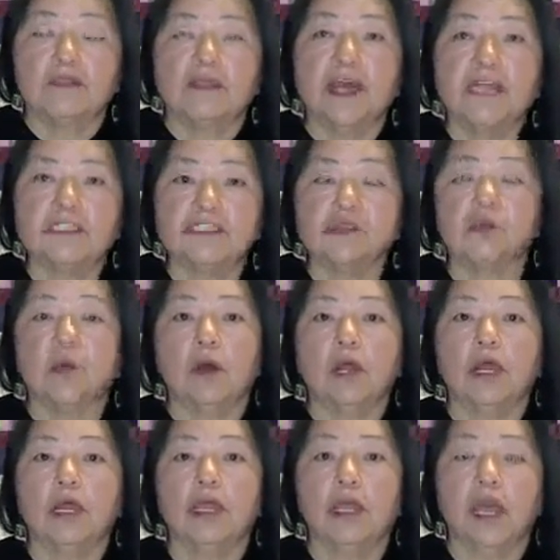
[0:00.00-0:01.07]
That's
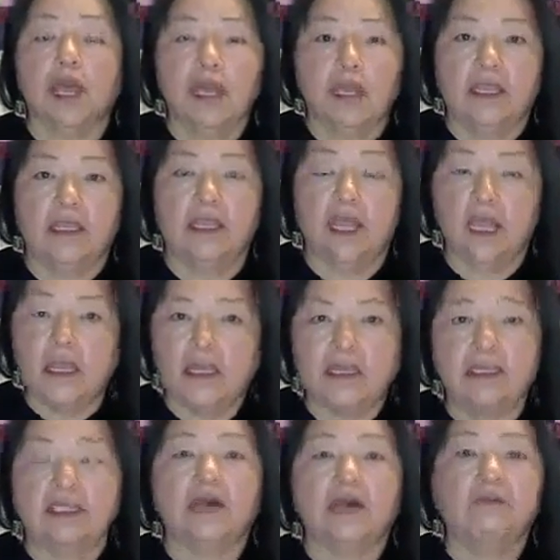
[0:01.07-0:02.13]
why I
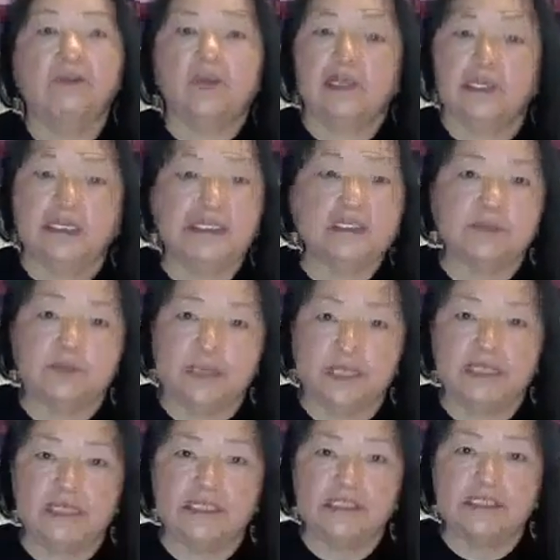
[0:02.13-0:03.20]
ended up in this
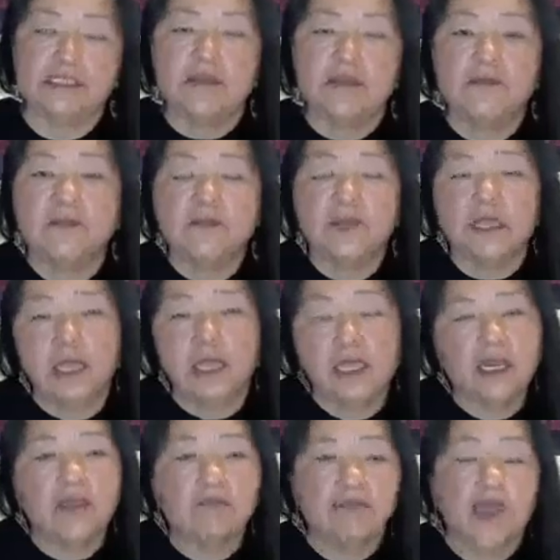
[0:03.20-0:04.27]
place.
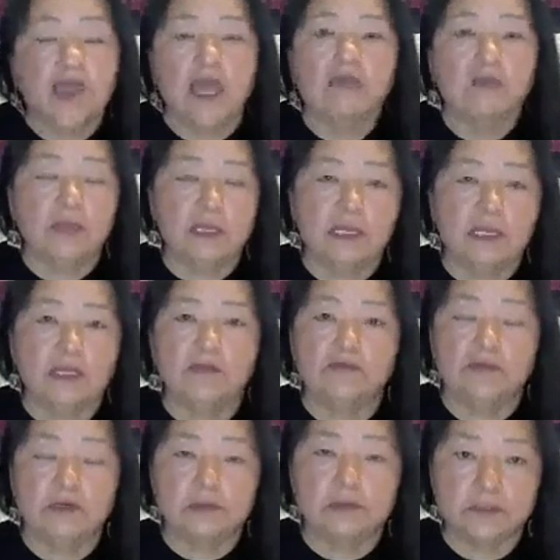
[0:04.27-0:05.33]
And I've had many
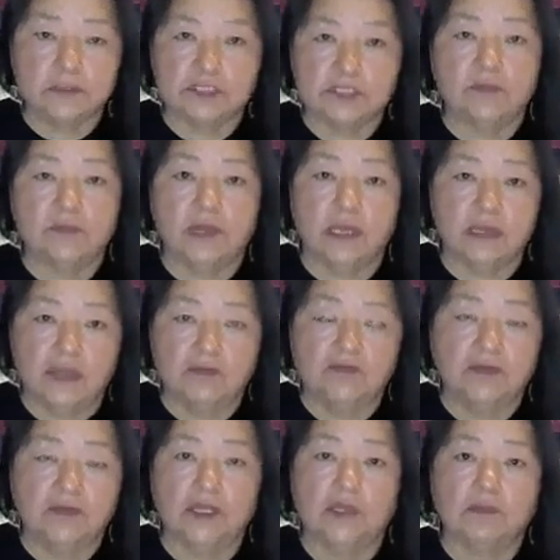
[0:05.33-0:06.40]
of those in my
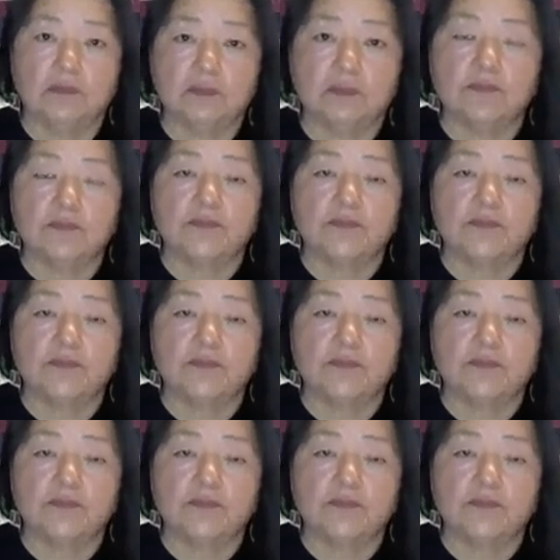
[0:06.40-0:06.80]
lifetime.